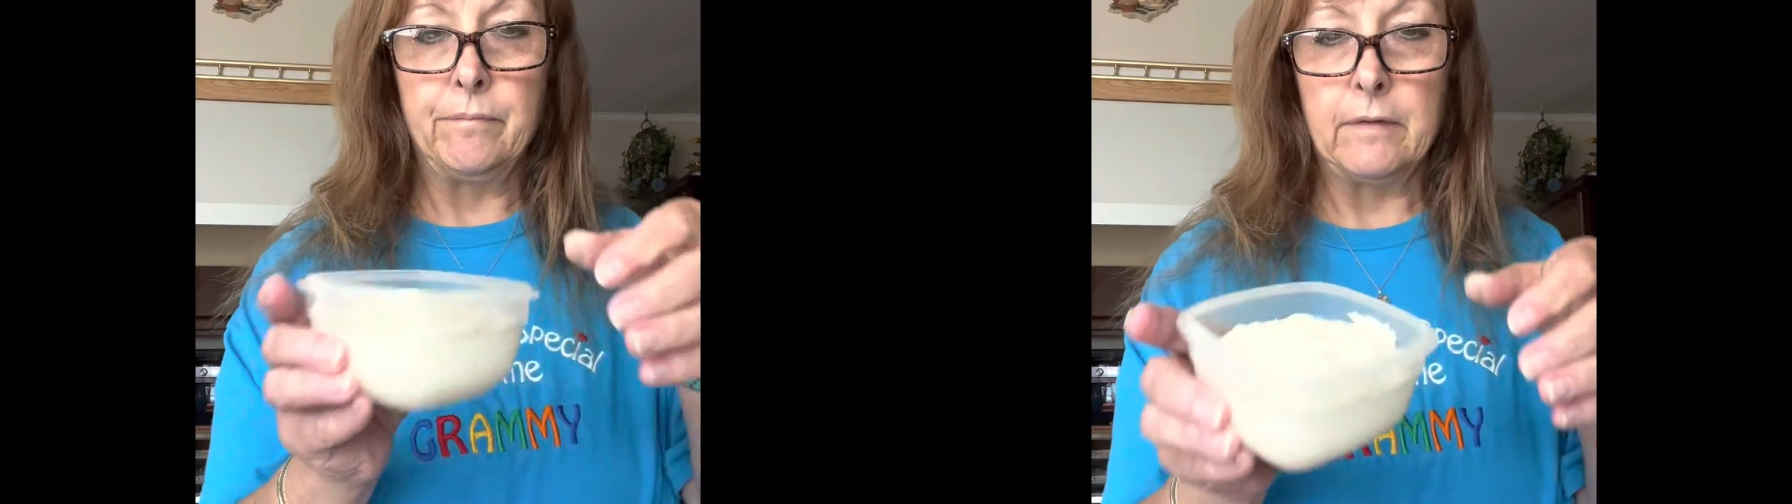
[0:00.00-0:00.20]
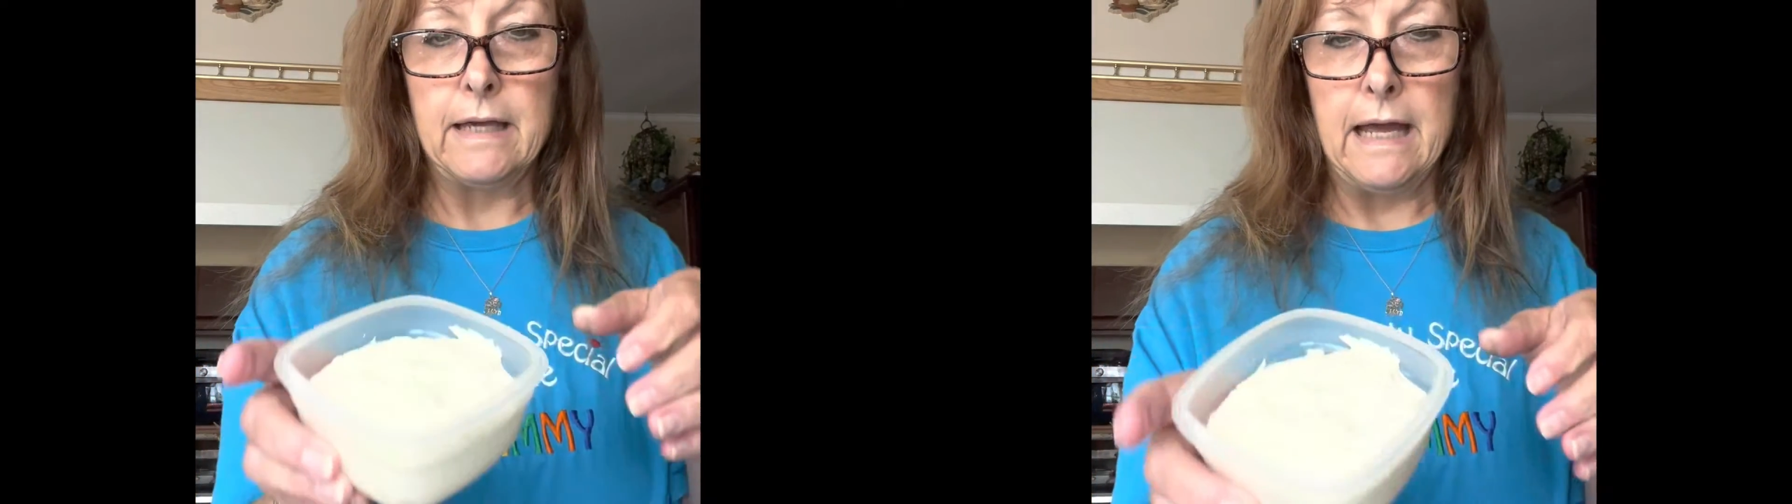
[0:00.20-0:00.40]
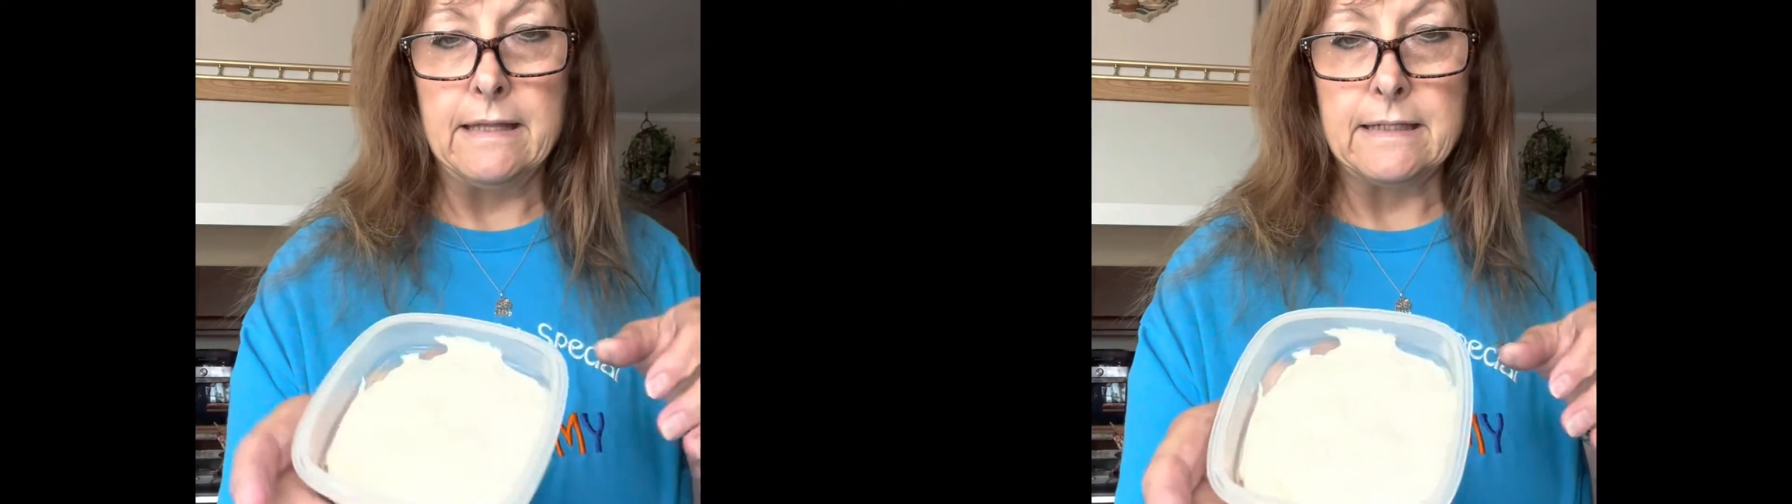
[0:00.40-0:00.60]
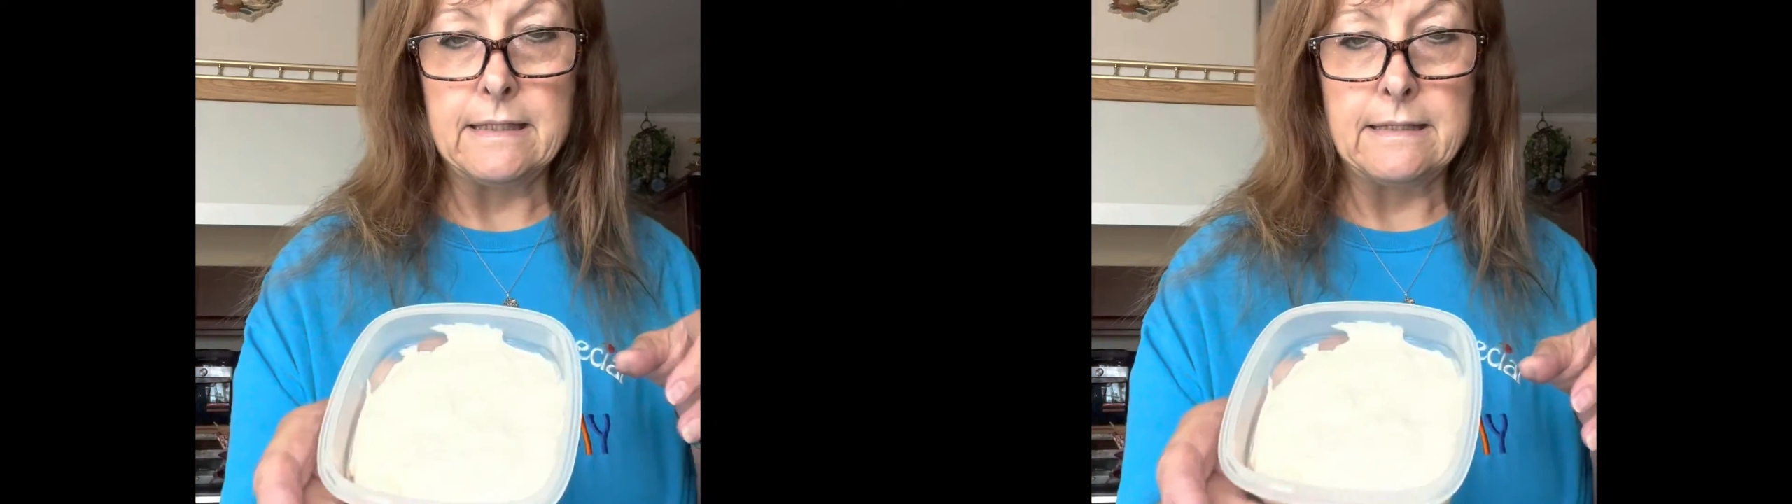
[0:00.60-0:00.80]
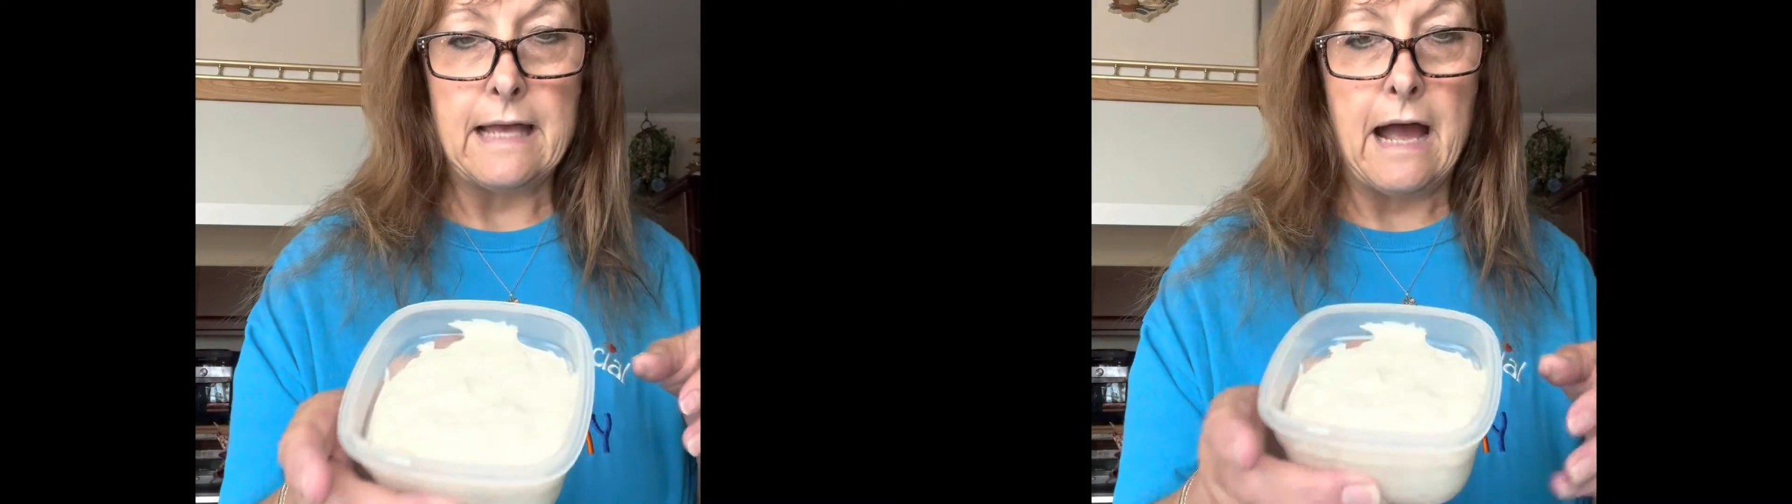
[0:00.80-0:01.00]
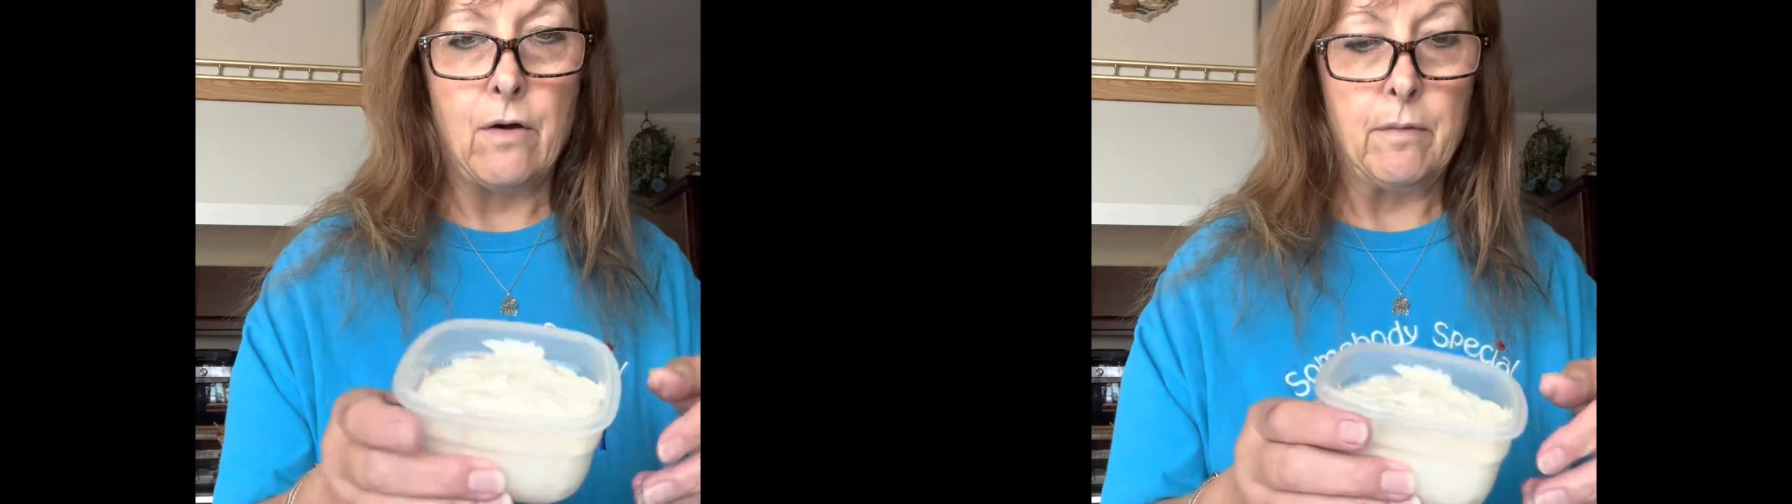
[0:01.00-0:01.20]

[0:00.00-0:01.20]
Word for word: Okay, this is our